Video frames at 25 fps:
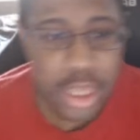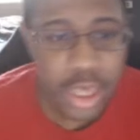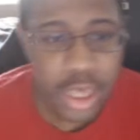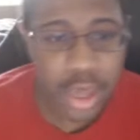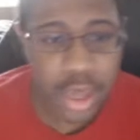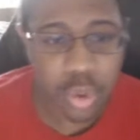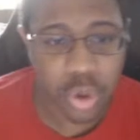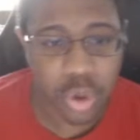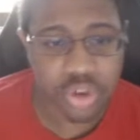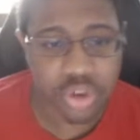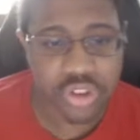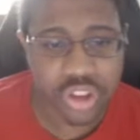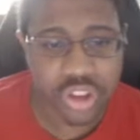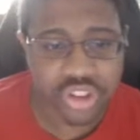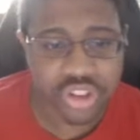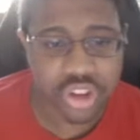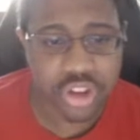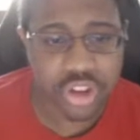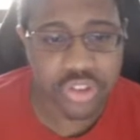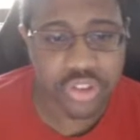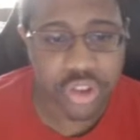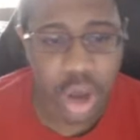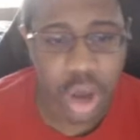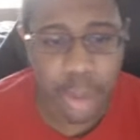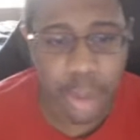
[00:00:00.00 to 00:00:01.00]
A recession
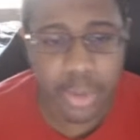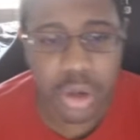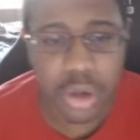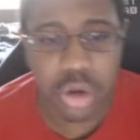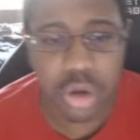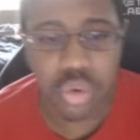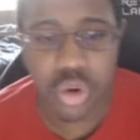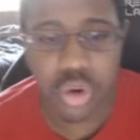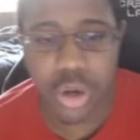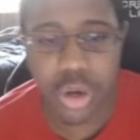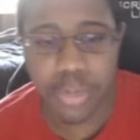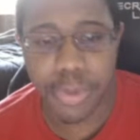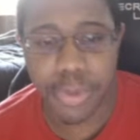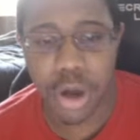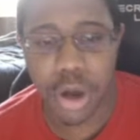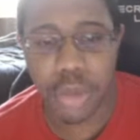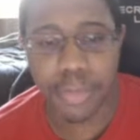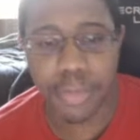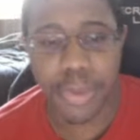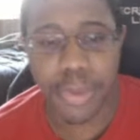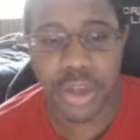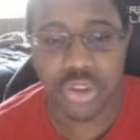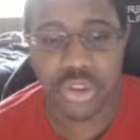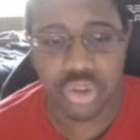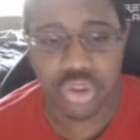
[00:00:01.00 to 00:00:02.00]
is commonly agreed
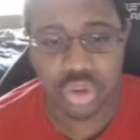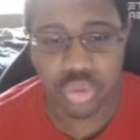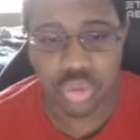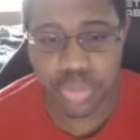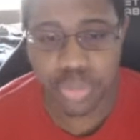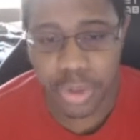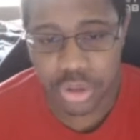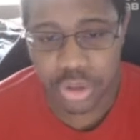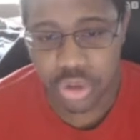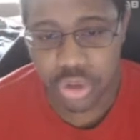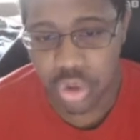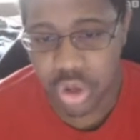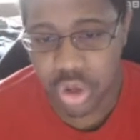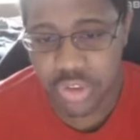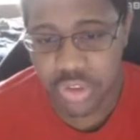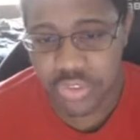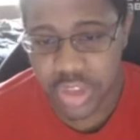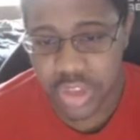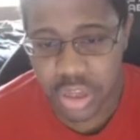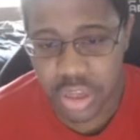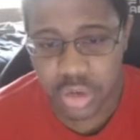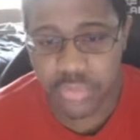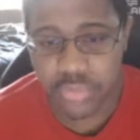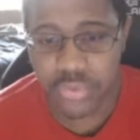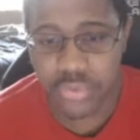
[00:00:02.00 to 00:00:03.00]
upon by two
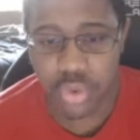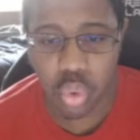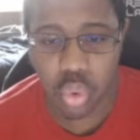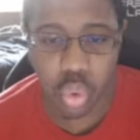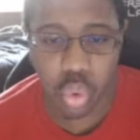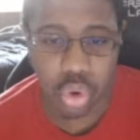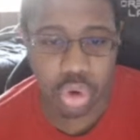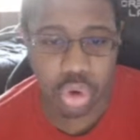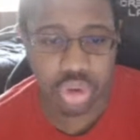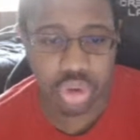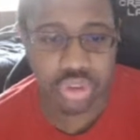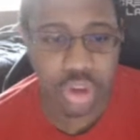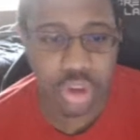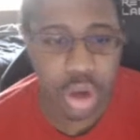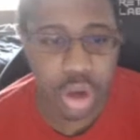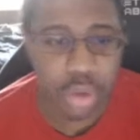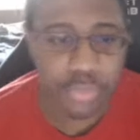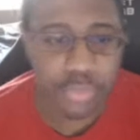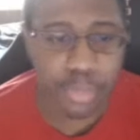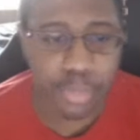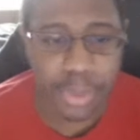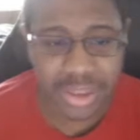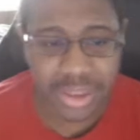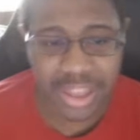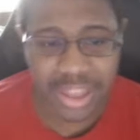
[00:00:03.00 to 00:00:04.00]
consecutive quarters
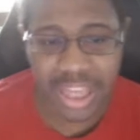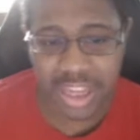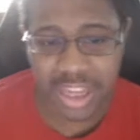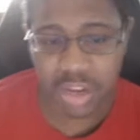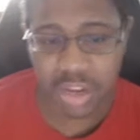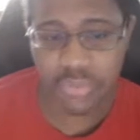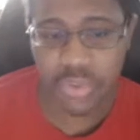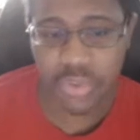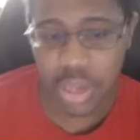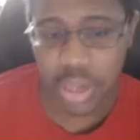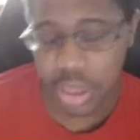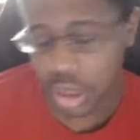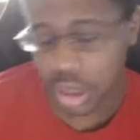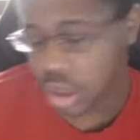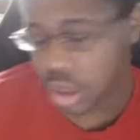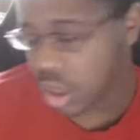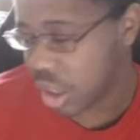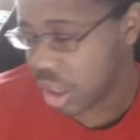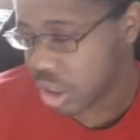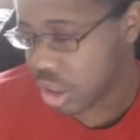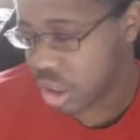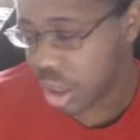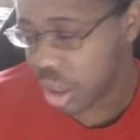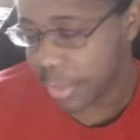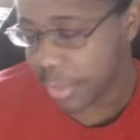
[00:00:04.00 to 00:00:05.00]
of negative
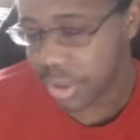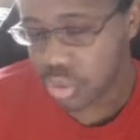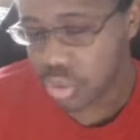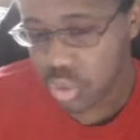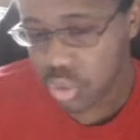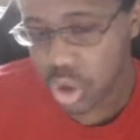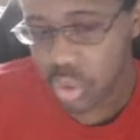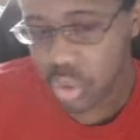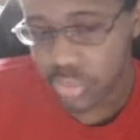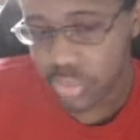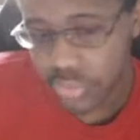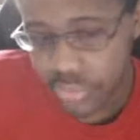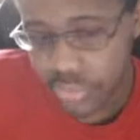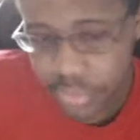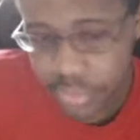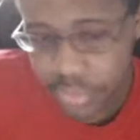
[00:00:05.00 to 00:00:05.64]
economic growth.